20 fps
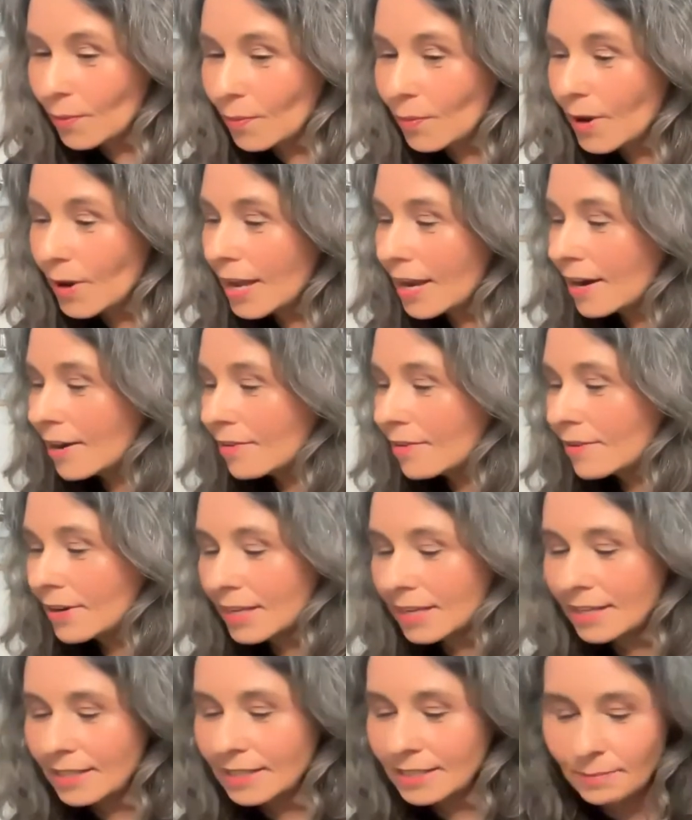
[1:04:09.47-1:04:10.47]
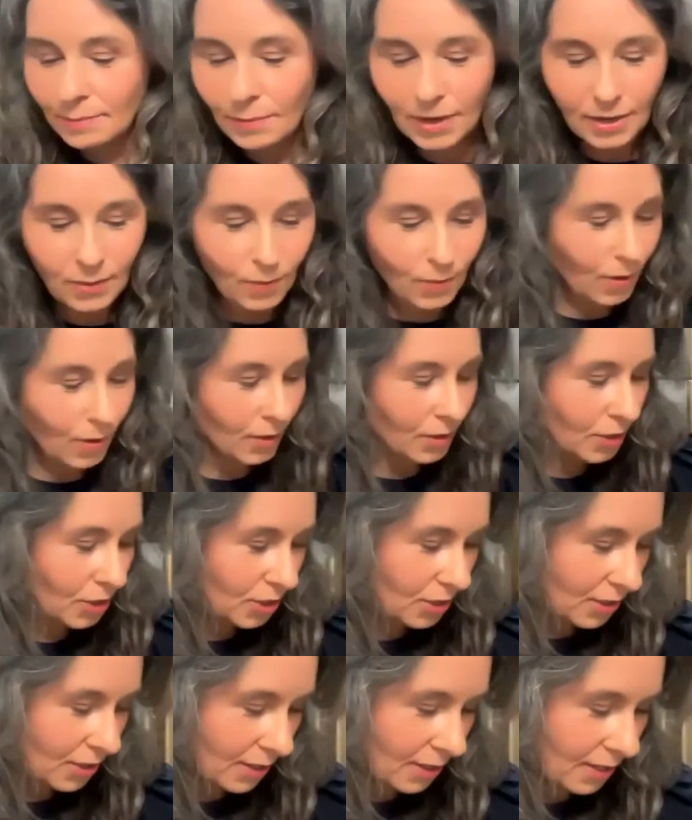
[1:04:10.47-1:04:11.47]
Where is my watch
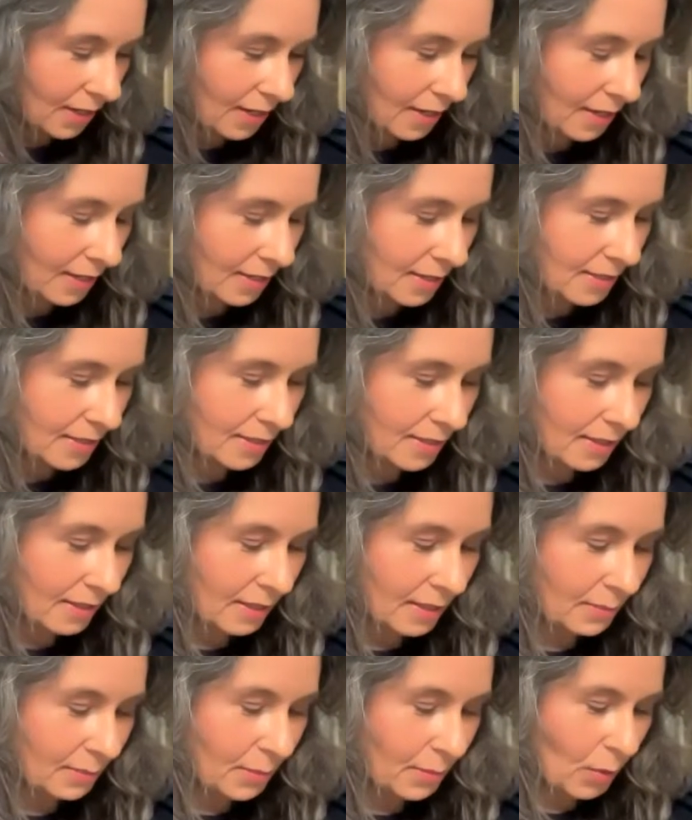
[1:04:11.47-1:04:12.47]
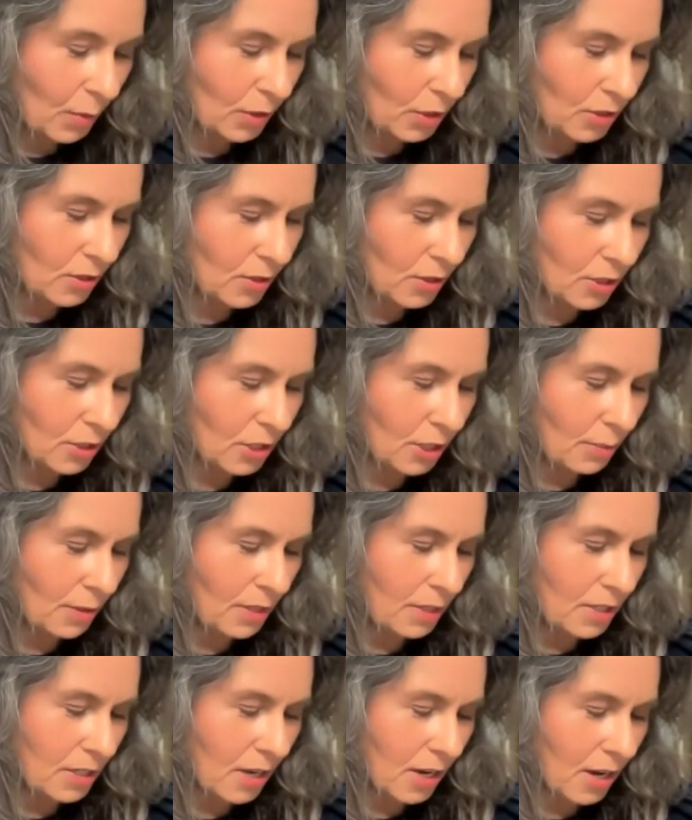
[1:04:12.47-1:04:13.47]
and things? My watch doesn't show me the
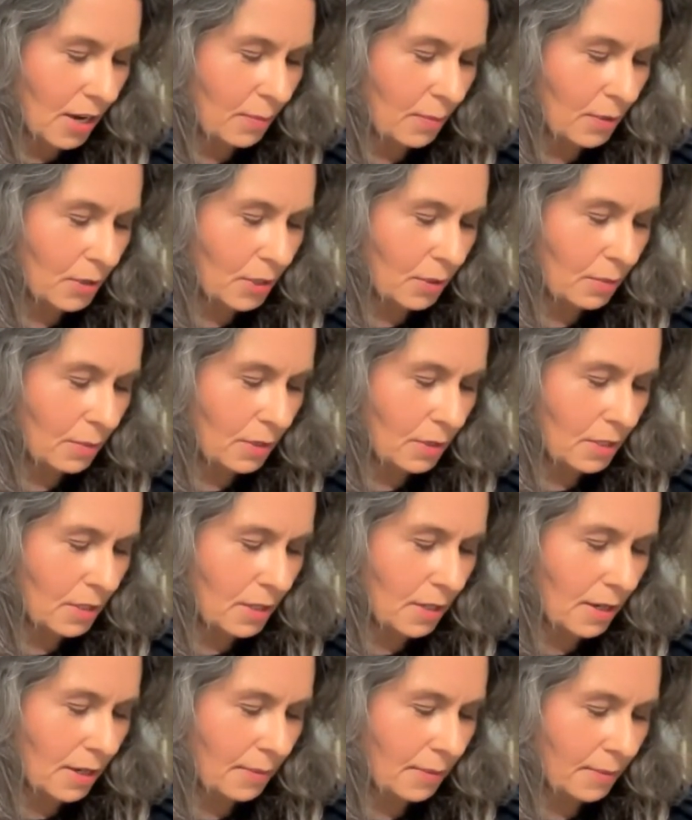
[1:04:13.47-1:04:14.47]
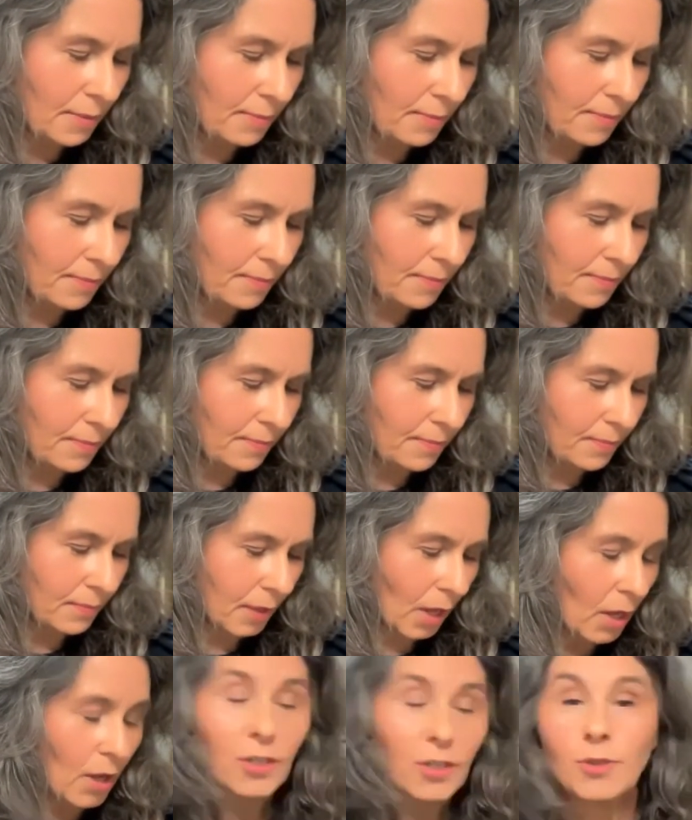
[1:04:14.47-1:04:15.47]
time. What's showing me the time?
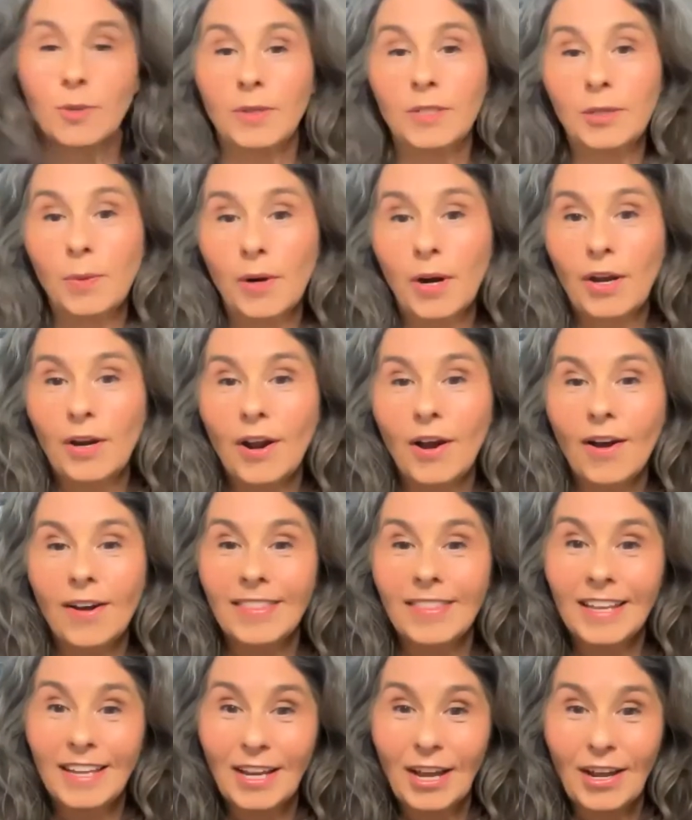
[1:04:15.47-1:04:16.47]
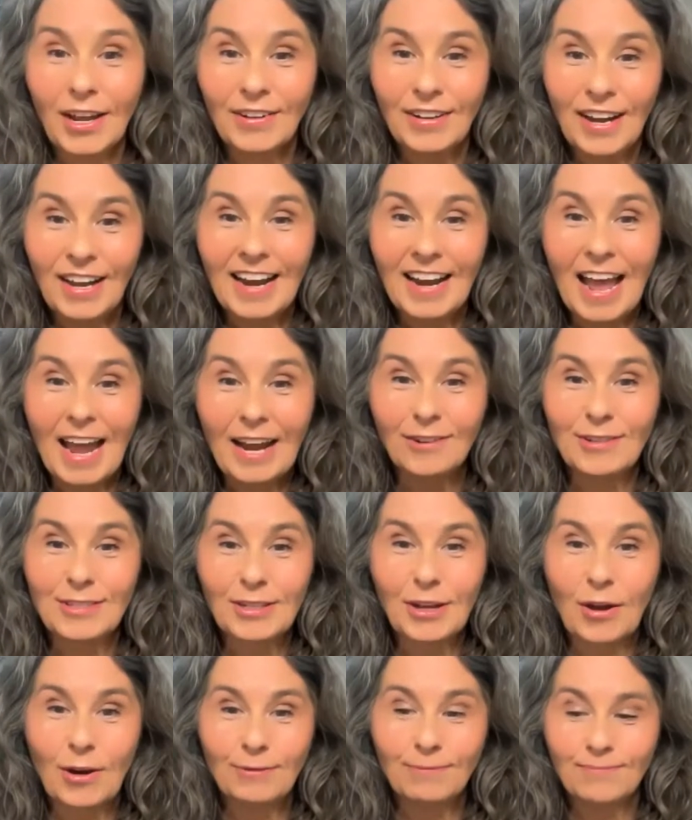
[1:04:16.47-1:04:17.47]
21:09. There you go. An hour has
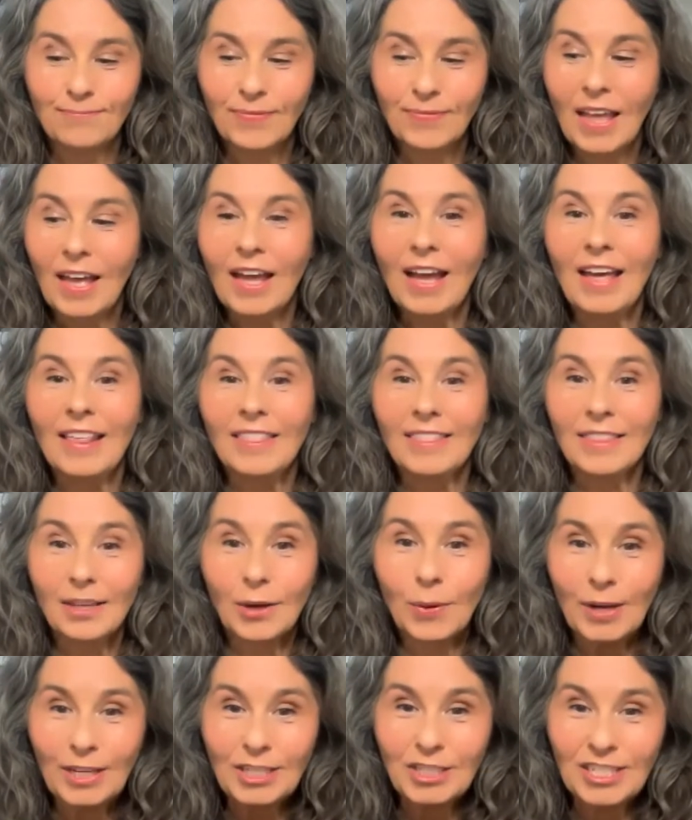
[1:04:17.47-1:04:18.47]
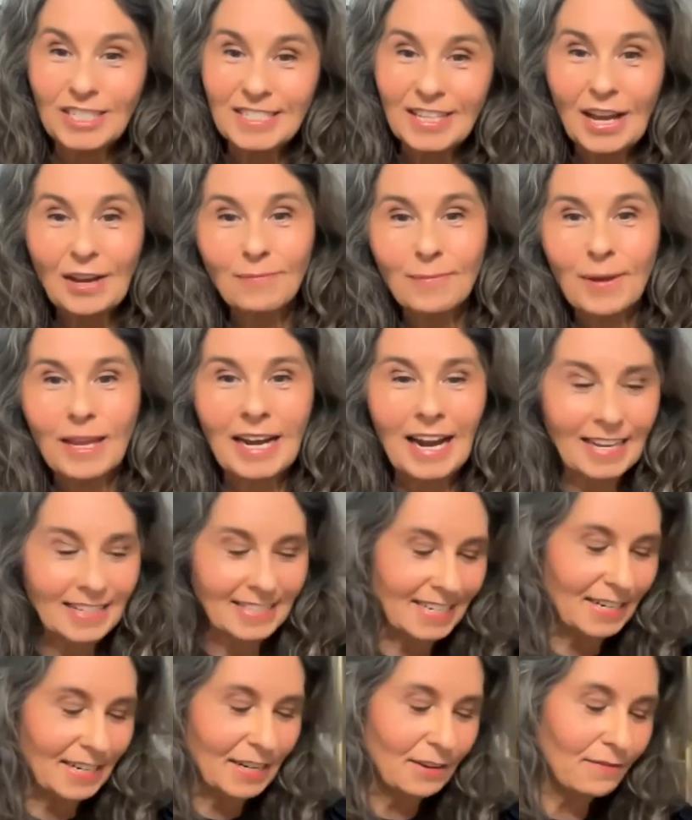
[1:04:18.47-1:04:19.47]
gone. The questions that I've been asked
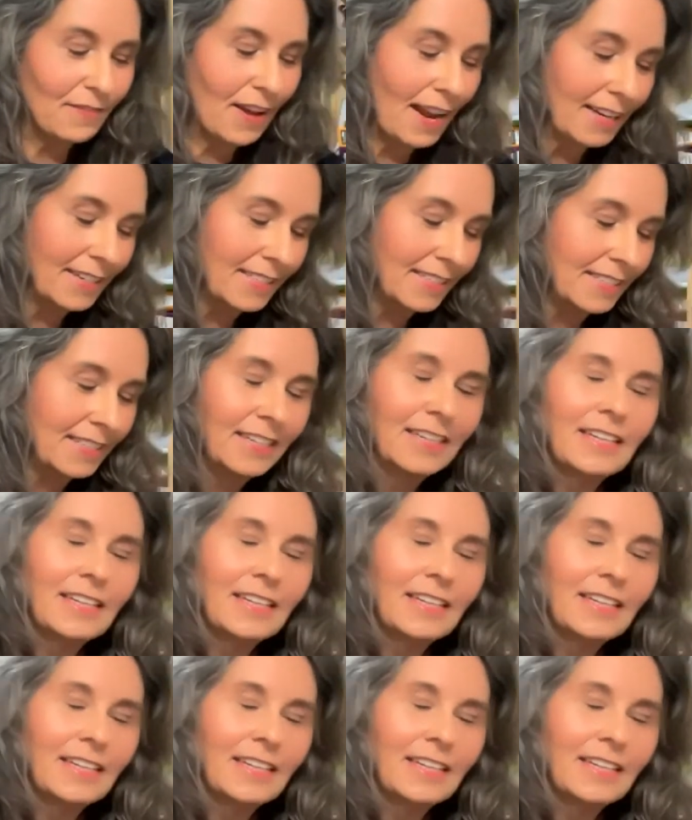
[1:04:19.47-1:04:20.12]
in advance.